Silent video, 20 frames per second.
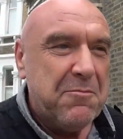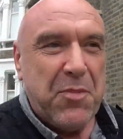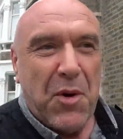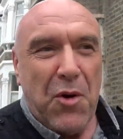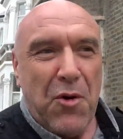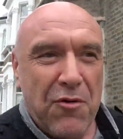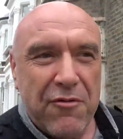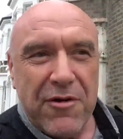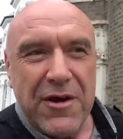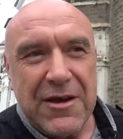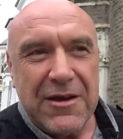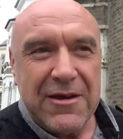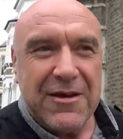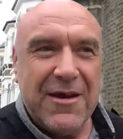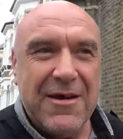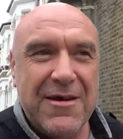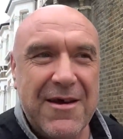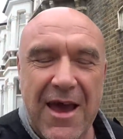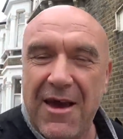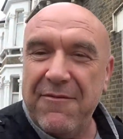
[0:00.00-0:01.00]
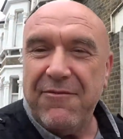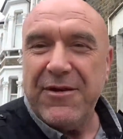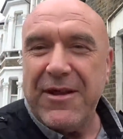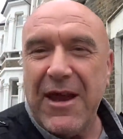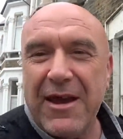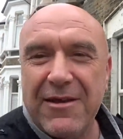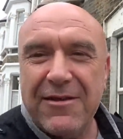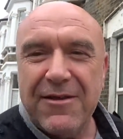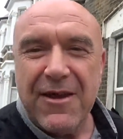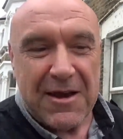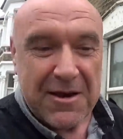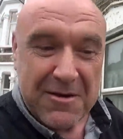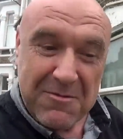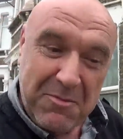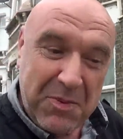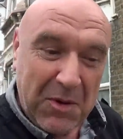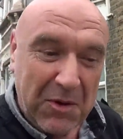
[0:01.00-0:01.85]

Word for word: boring, everyday thing,